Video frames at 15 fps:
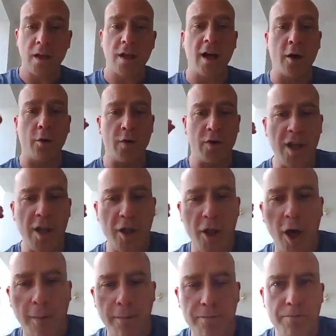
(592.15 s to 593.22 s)
which he
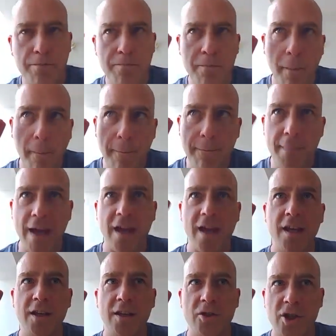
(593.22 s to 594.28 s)
thought
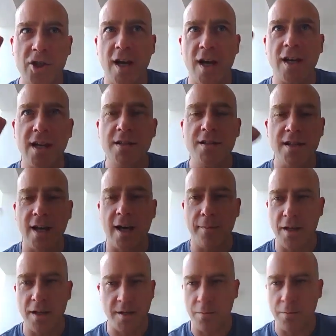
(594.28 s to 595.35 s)
made Chinese
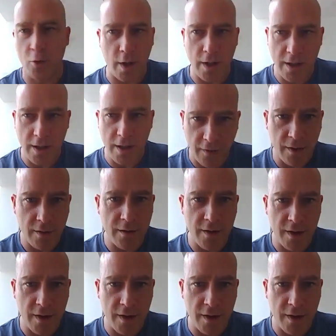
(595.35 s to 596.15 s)
communism quite different